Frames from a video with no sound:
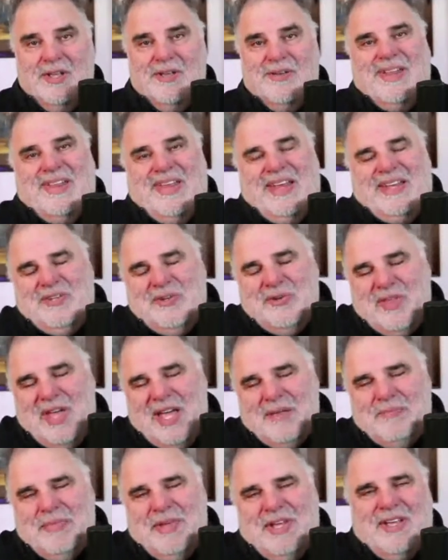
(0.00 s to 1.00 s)
And they do
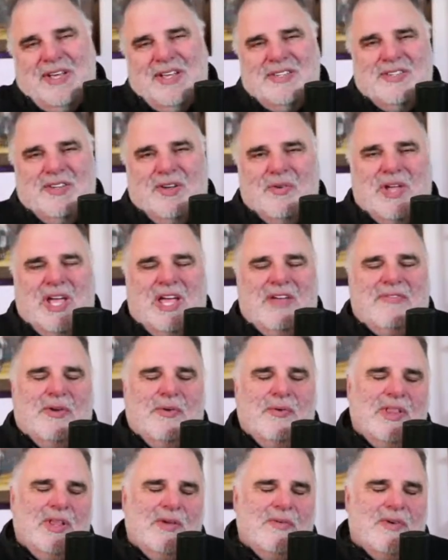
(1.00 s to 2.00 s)
that because, okay, if you
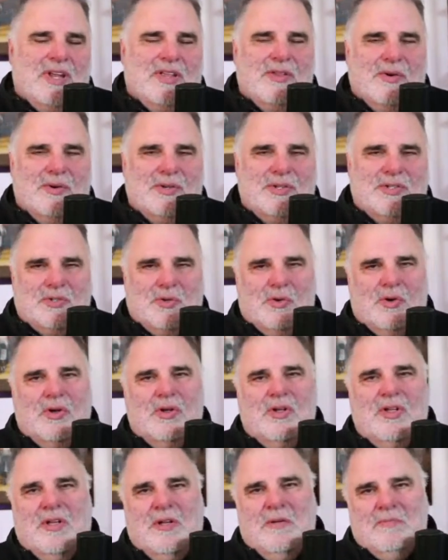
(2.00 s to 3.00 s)
really want to go to
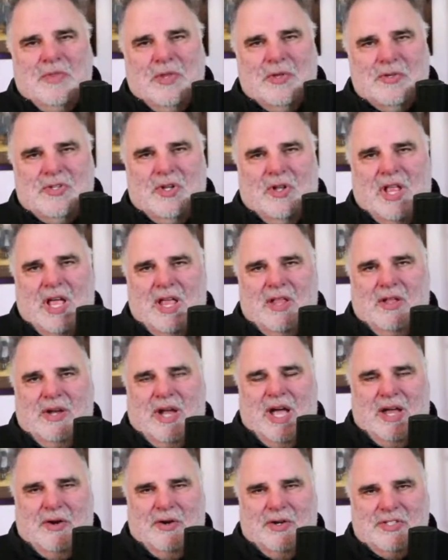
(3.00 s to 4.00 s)
school, they'll still
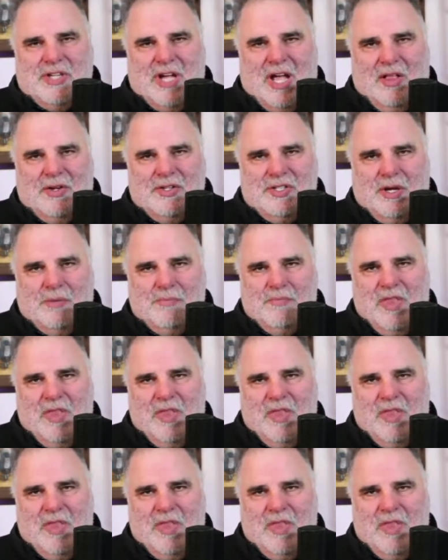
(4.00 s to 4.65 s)
honor a scholarship.